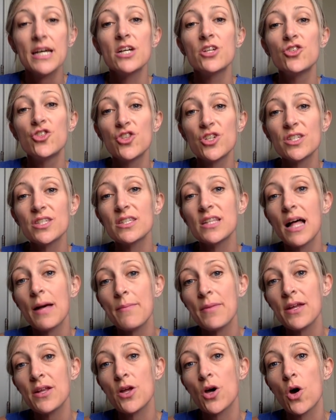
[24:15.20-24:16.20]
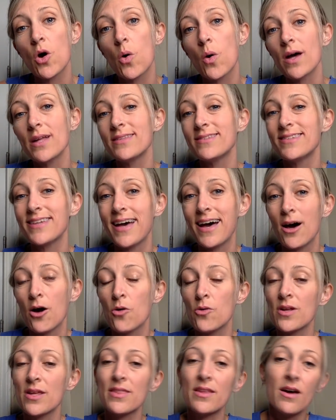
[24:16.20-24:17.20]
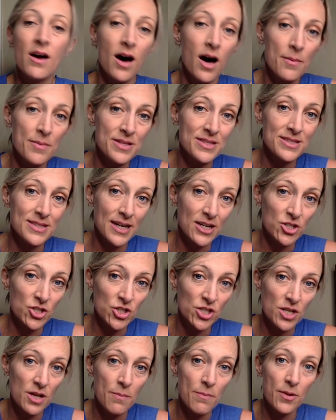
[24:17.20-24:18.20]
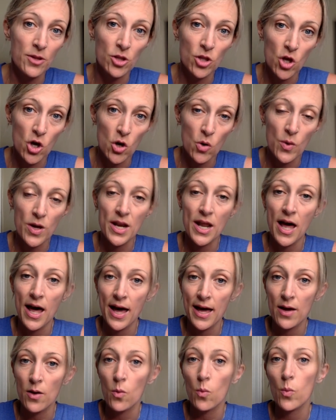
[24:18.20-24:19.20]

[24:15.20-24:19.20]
just let me know down in the comment section below and I